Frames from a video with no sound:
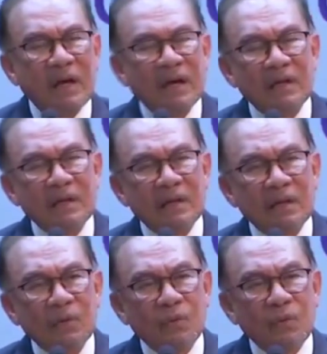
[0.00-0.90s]
And
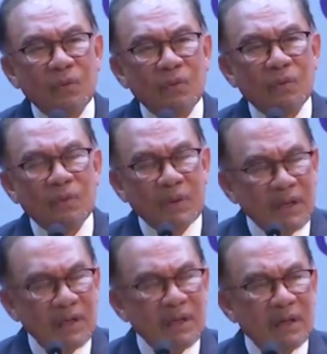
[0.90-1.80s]
uh,
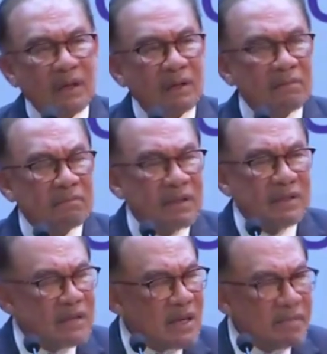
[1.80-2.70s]
we, um,
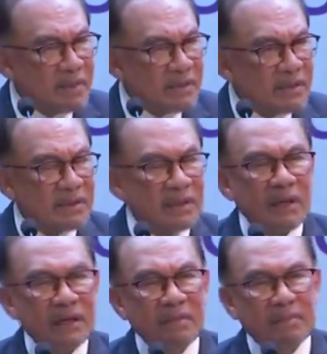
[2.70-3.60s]
as neighbors,
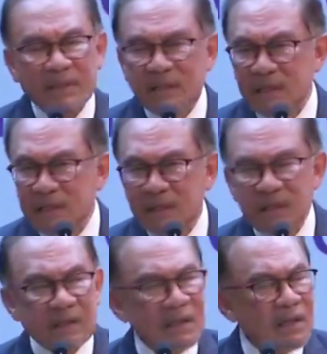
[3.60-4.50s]
uh, particularly
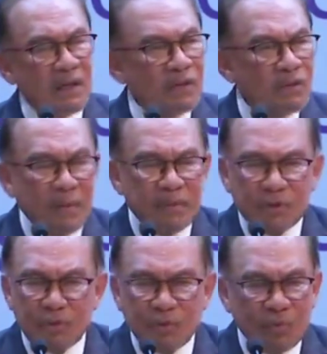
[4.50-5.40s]
India, I mean,
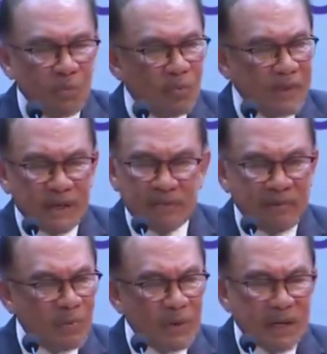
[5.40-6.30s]
should do
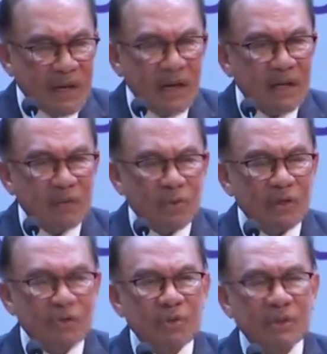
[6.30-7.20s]
whatever we can to
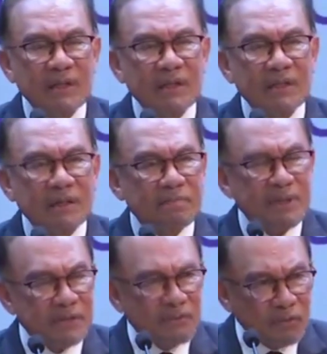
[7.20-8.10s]
ensure that there's a
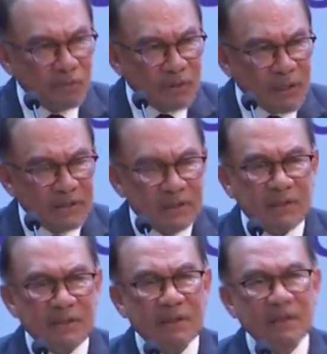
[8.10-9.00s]
peaceful
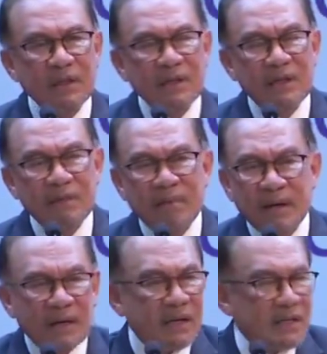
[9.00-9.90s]
transition in
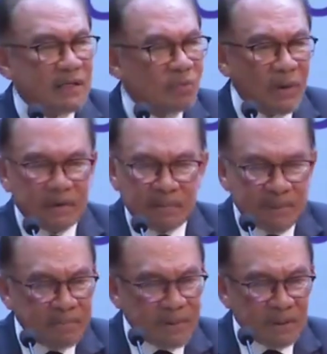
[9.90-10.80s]
Bangladesh, what the
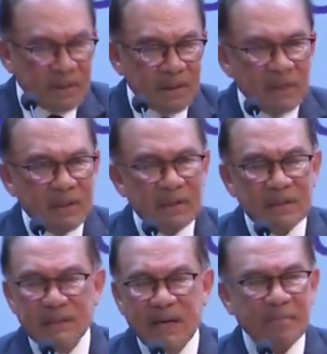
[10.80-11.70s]
people
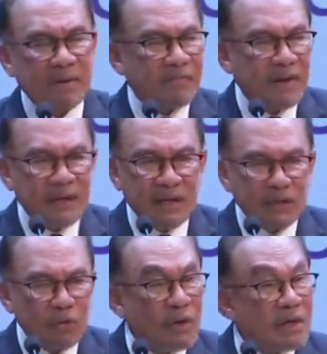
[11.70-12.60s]
decide finally
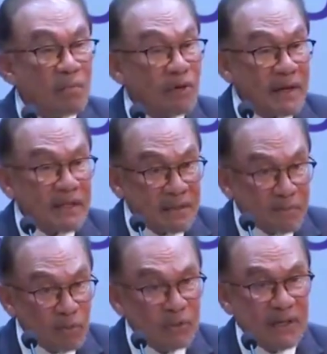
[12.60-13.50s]
through a democratic
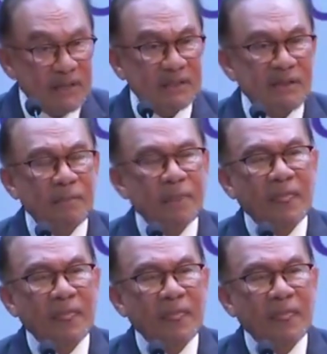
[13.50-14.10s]
process.